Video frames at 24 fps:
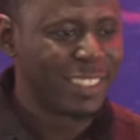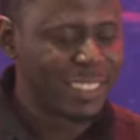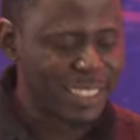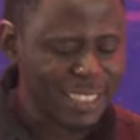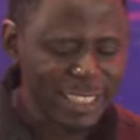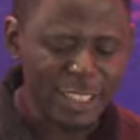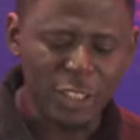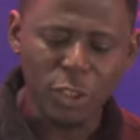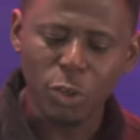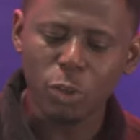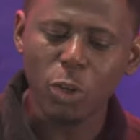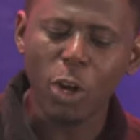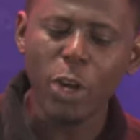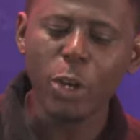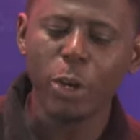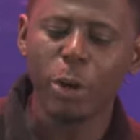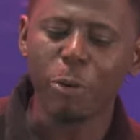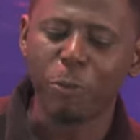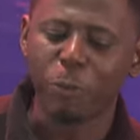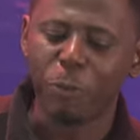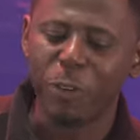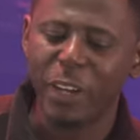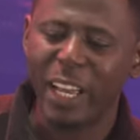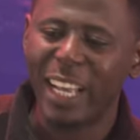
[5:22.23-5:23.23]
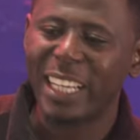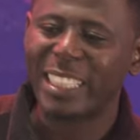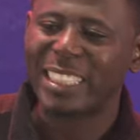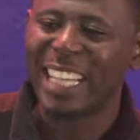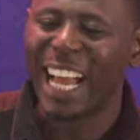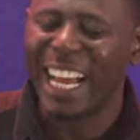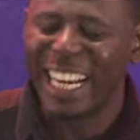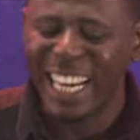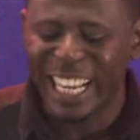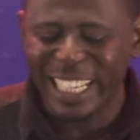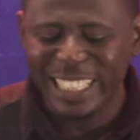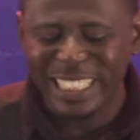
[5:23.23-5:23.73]
destroy your
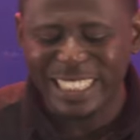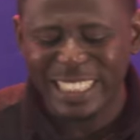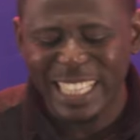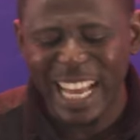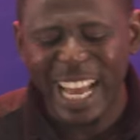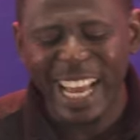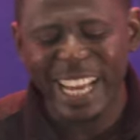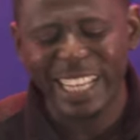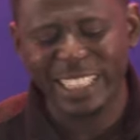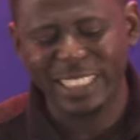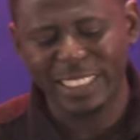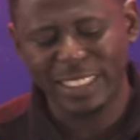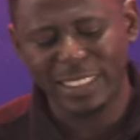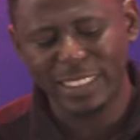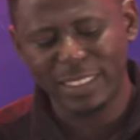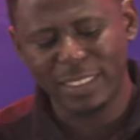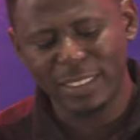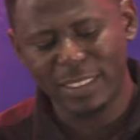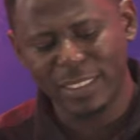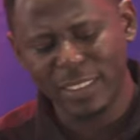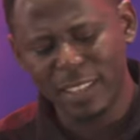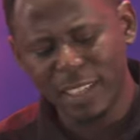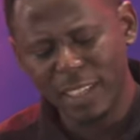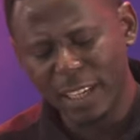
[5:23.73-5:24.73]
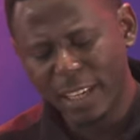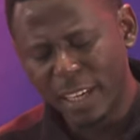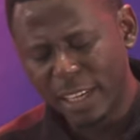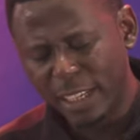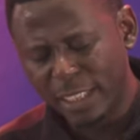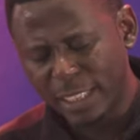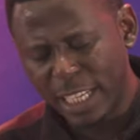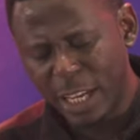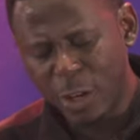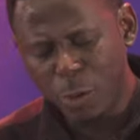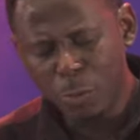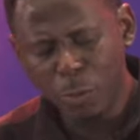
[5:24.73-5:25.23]
fears and anxieties,
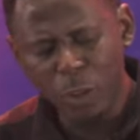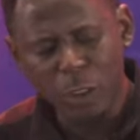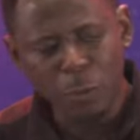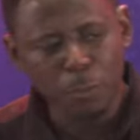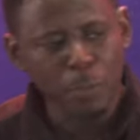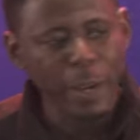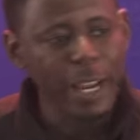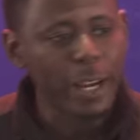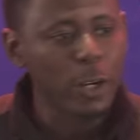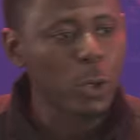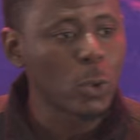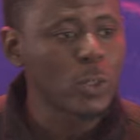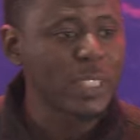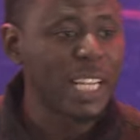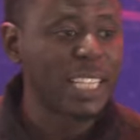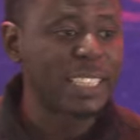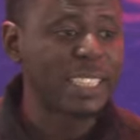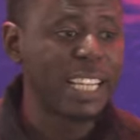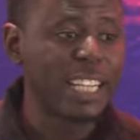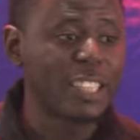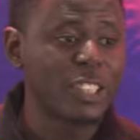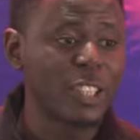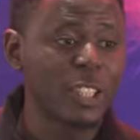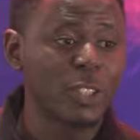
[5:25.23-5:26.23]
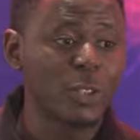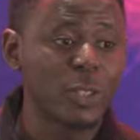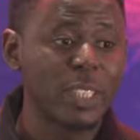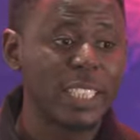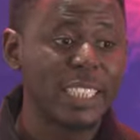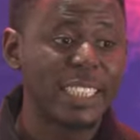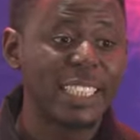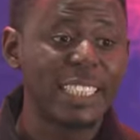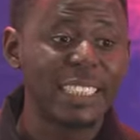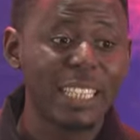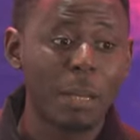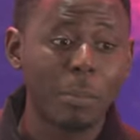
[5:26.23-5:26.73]
then you must pay close attention to
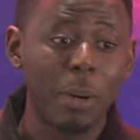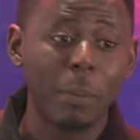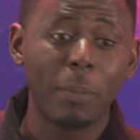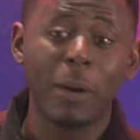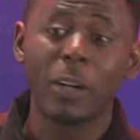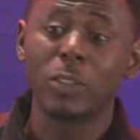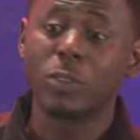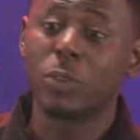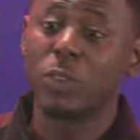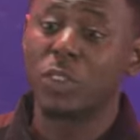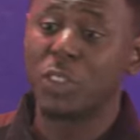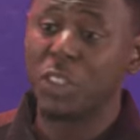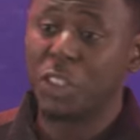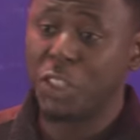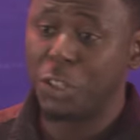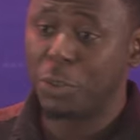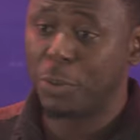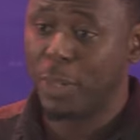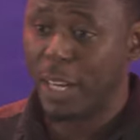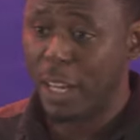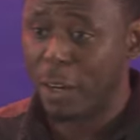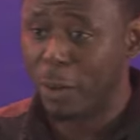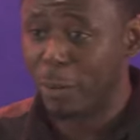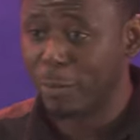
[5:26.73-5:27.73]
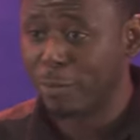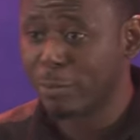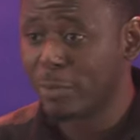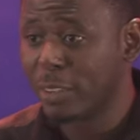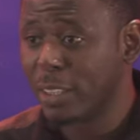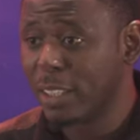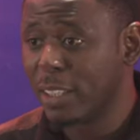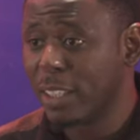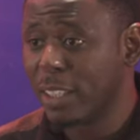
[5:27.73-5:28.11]
the things I'm about to teach you now.